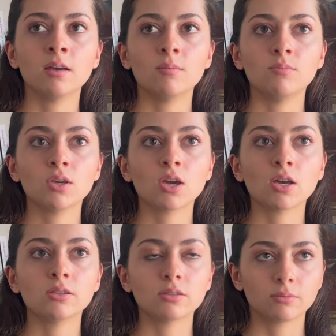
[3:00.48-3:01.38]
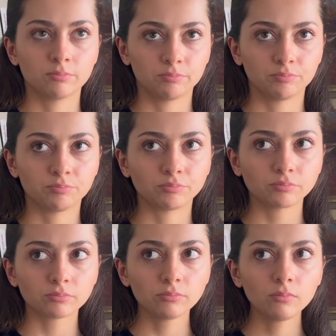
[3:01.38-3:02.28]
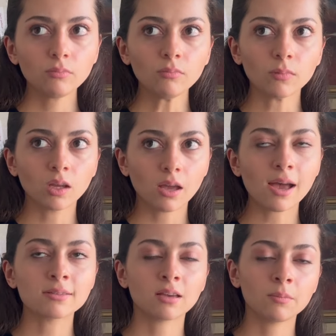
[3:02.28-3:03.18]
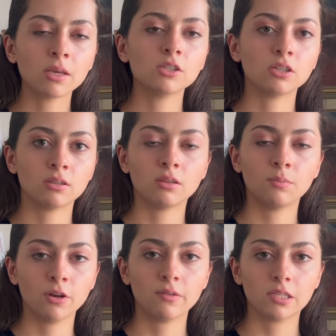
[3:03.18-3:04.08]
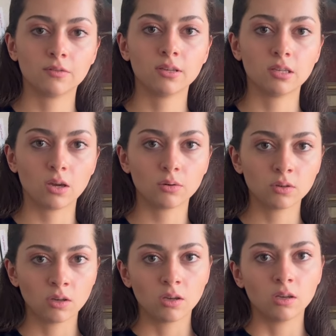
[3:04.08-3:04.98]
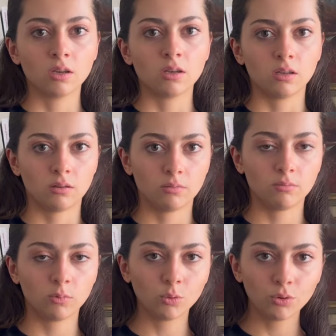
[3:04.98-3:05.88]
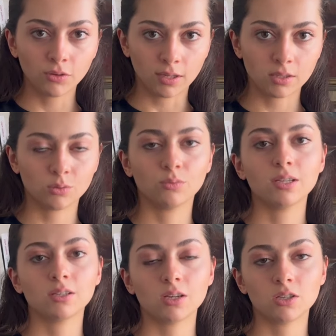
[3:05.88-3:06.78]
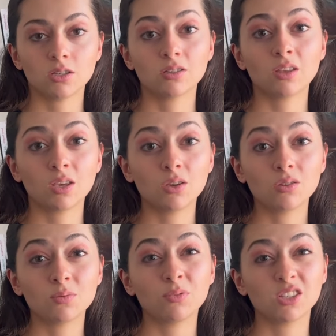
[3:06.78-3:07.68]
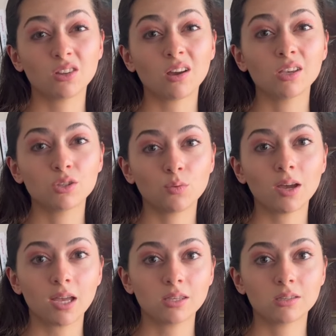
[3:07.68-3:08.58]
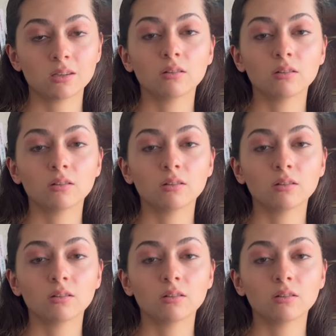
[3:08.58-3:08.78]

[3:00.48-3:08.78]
Because as I mentioned in the previous video, authors or researchers, they use precise words,